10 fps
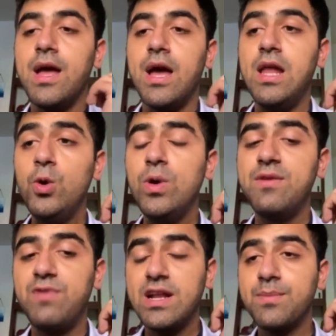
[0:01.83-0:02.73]
Hello
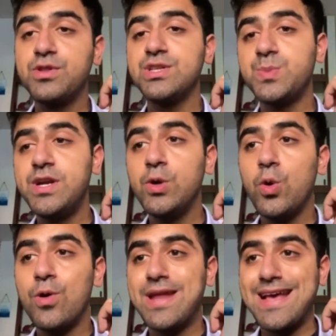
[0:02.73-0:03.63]
and welcome to this video
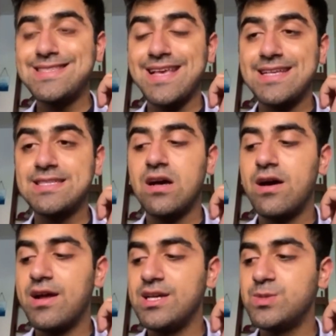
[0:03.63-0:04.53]
on
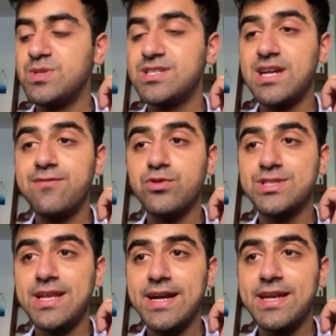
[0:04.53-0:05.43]
SSRIs which stand for
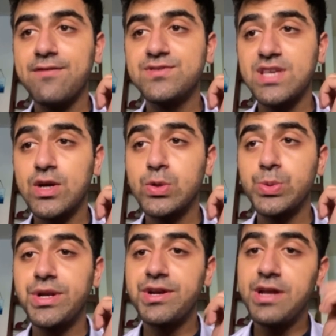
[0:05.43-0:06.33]
Selective
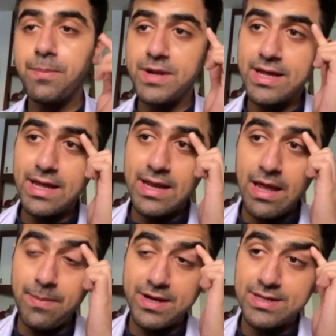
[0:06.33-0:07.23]
Serotonin Reuptake
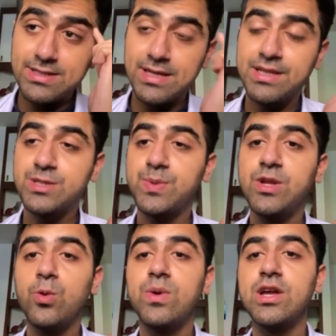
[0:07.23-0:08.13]
Inhibitors. In this
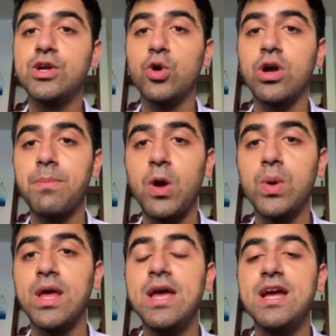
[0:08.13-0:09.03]
video we're going to talk
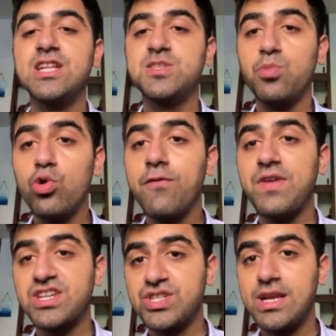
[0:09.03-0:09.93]
about its mode of
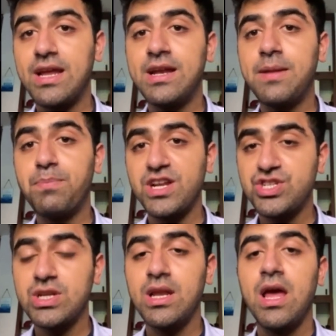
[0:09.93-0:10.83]
action in
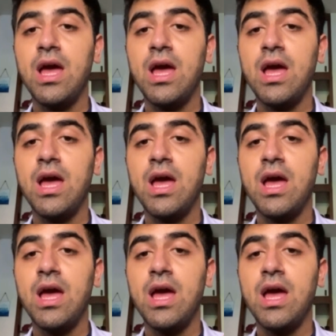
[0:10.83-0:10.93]
depression,